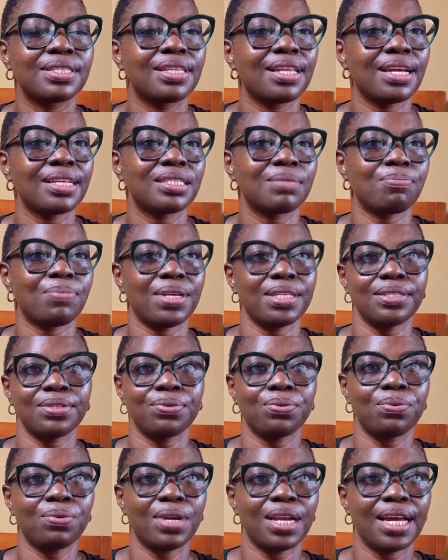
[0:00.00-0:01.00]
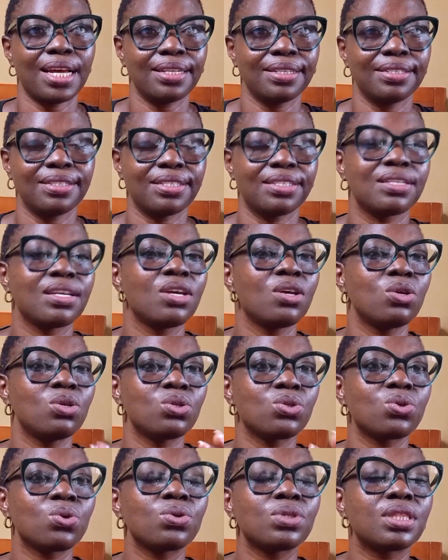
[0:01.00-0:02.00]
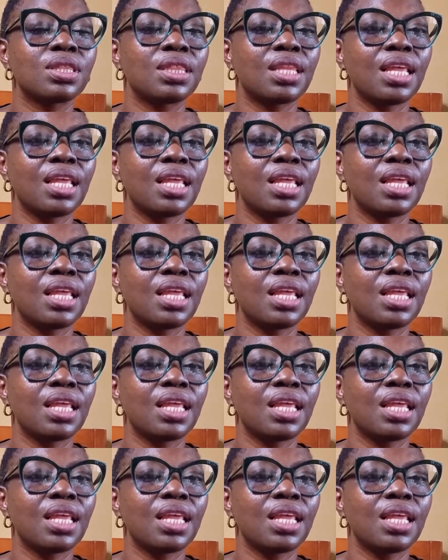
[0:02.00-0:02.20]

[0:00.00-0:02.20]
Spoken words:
that particular niche. So